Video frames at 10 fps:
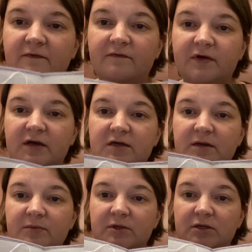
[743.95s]
finished
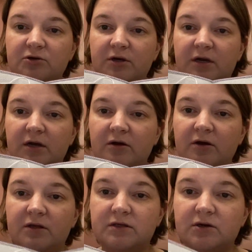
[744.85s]
up this tree here
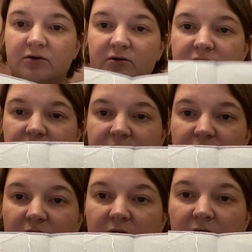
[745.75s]
and started on some
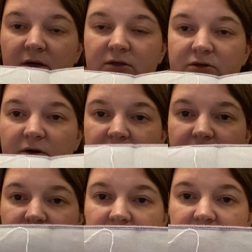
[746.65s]
snow. So I didn't
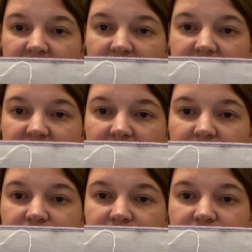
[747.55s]
really get that much done.